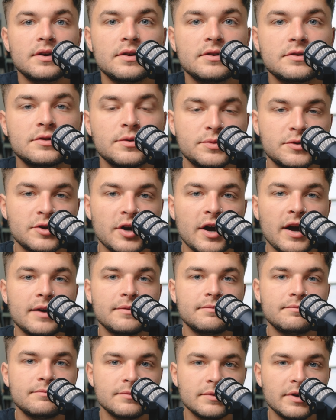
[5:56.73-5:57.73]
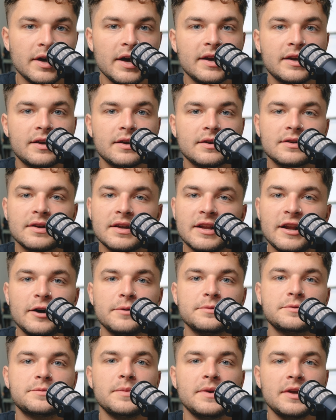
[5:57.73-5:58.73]
subscribe, like, it
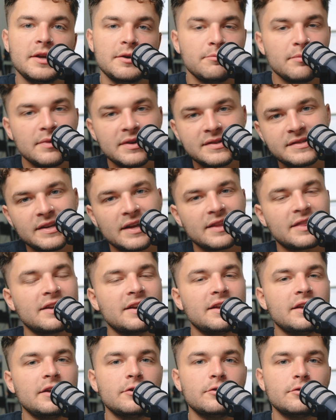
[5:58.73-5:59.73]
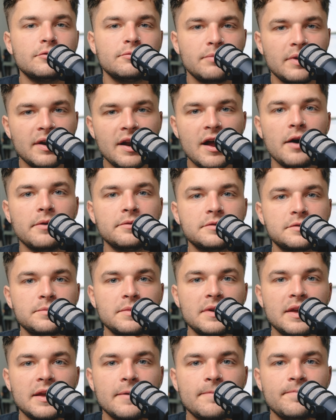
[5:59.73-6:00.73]
helps me, means nothing to you, but it helps
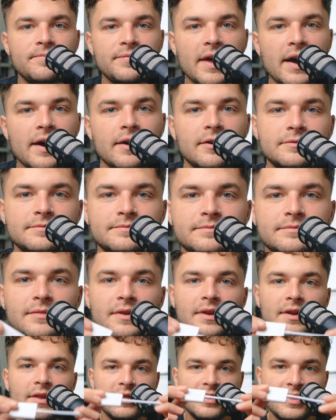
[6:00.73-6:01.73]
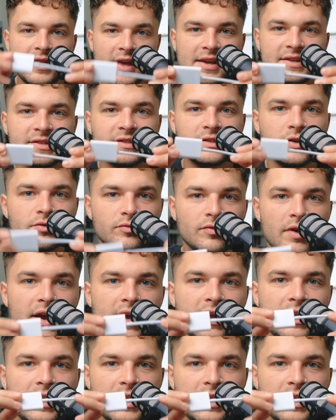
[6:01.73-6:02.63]
me. Now, this right